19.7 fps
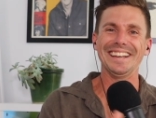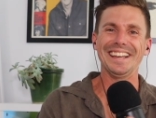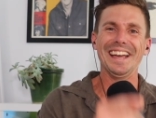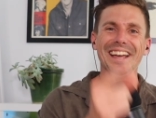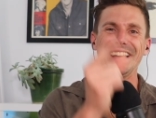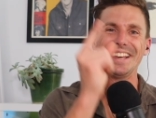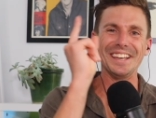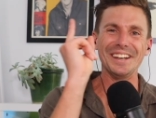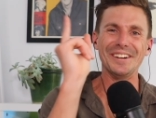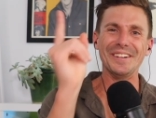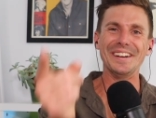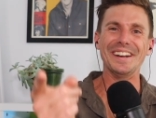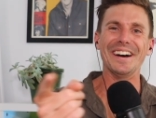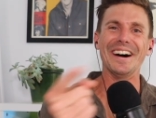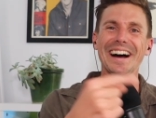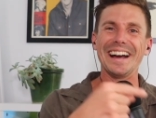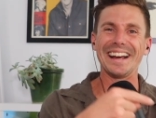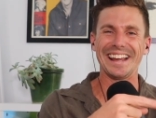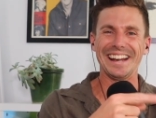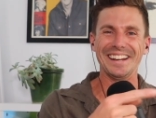you and
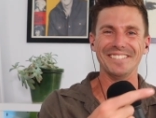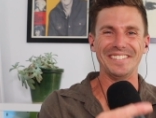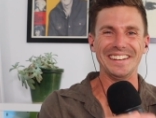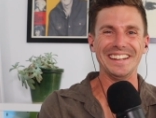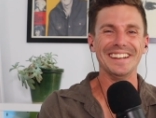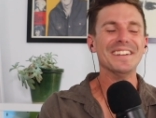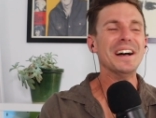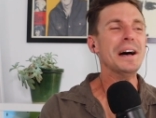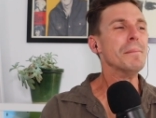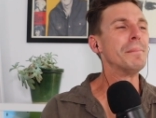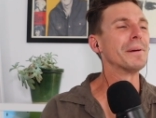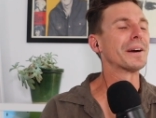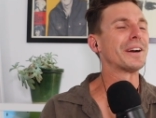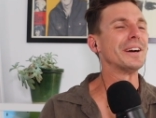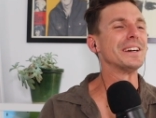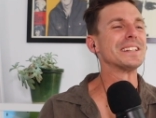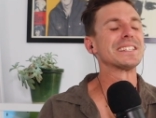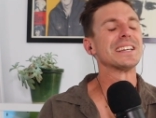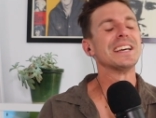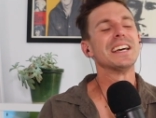I are gonna be
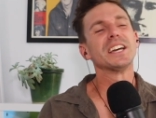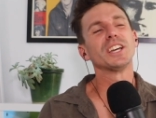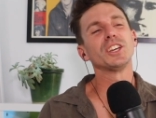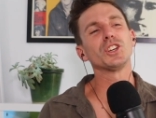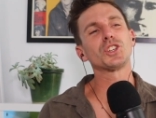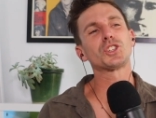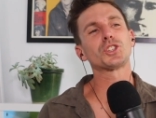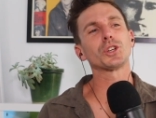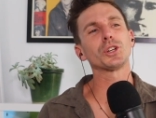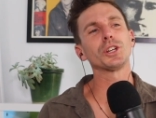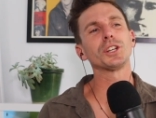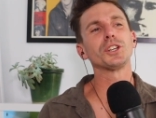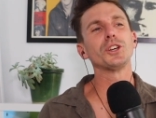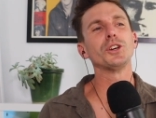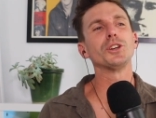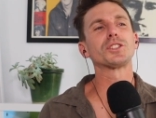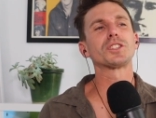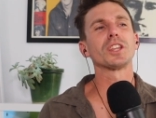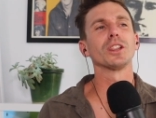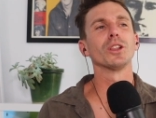because you shouldn't
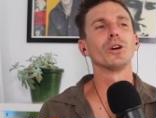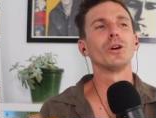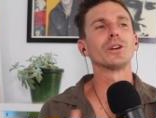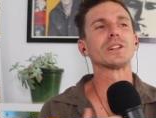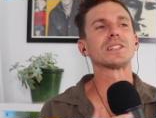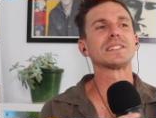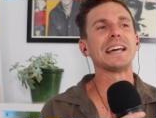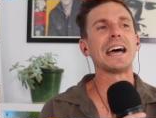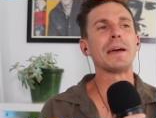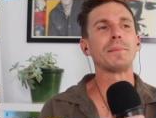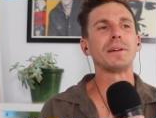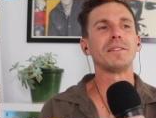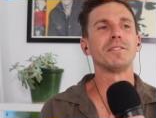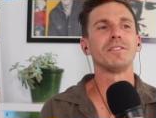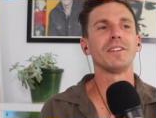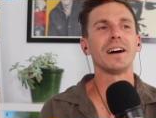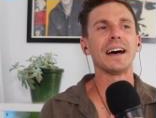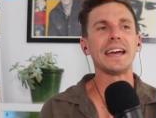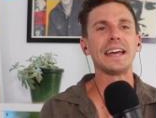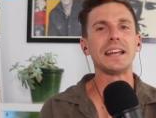use the Lord's name in
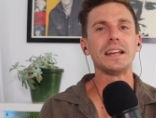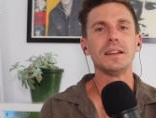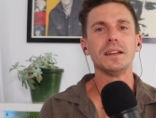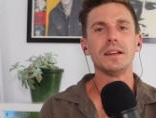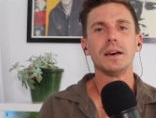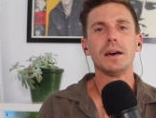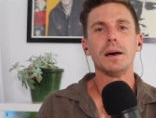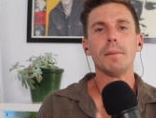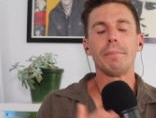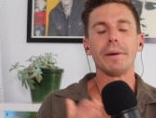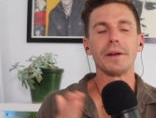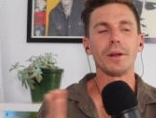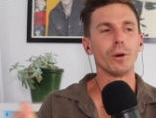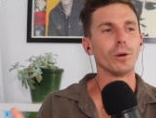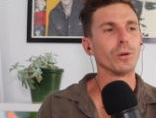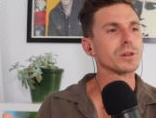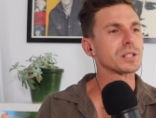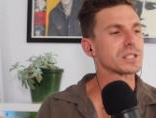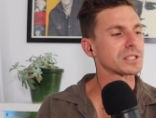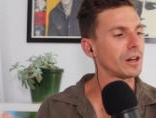vain, but
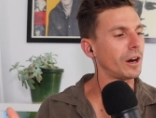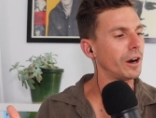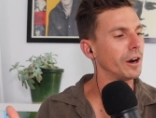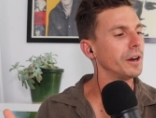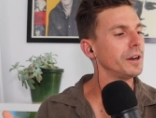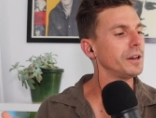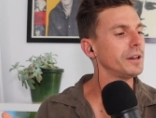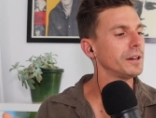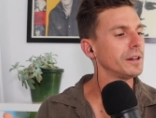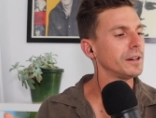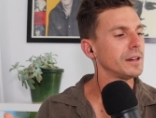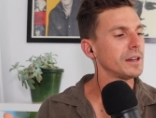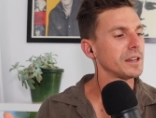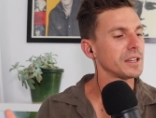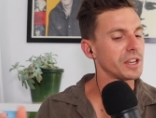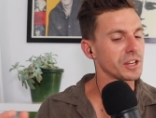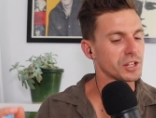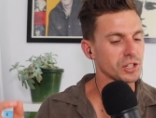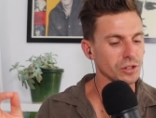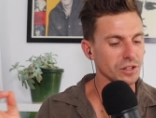also
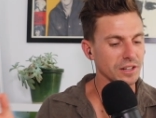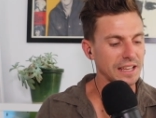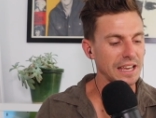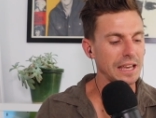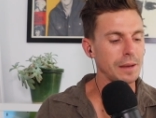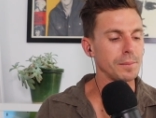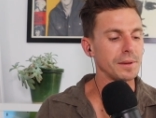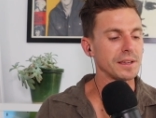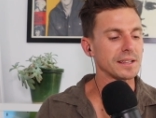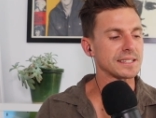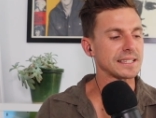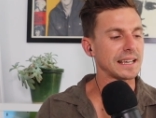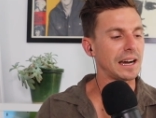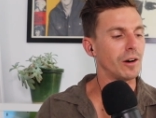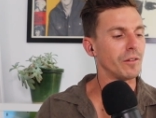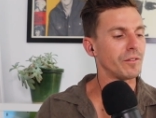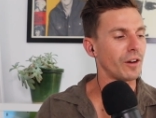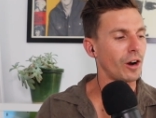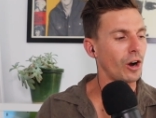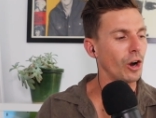you should keep
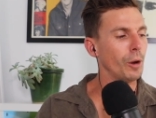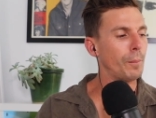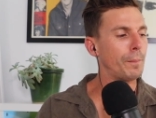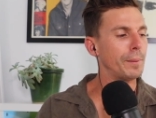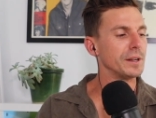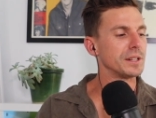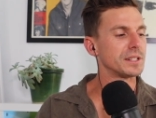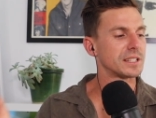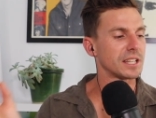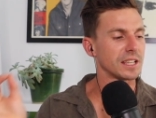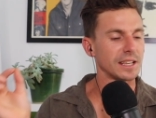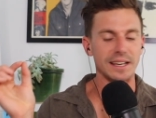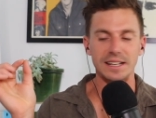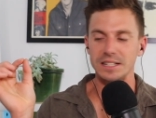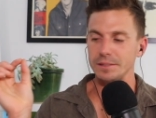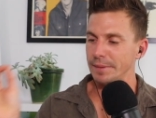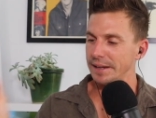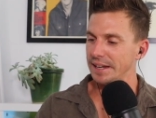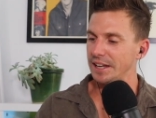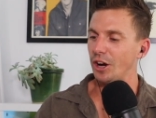yourself open to
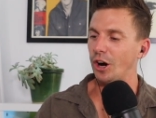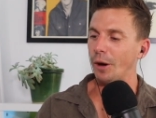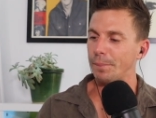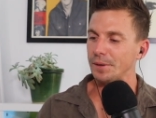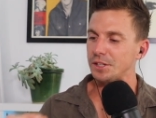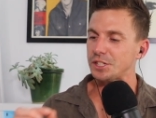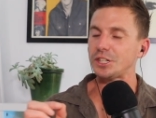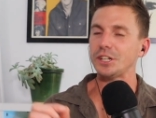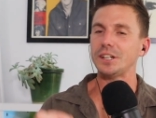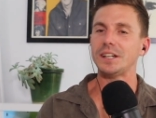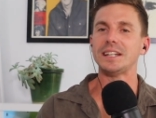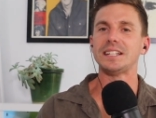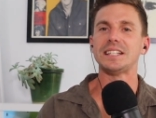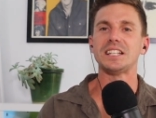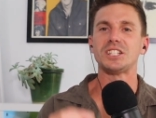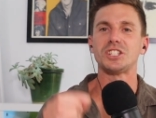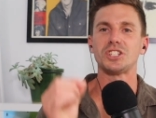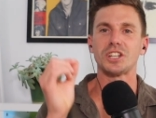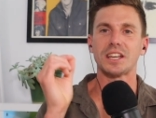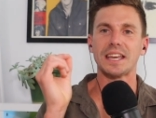as many
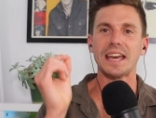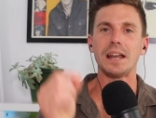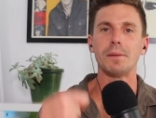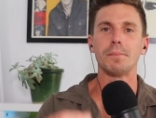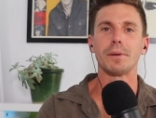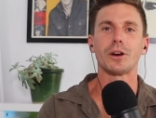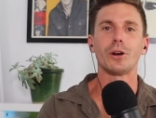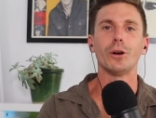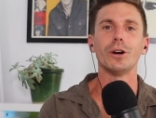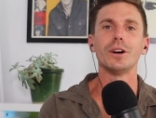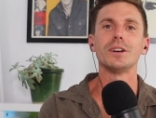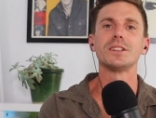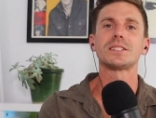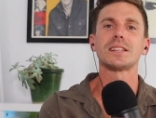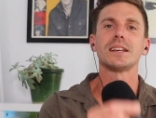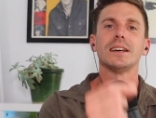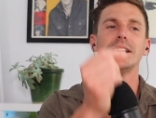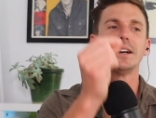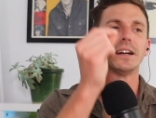opportunities as you can because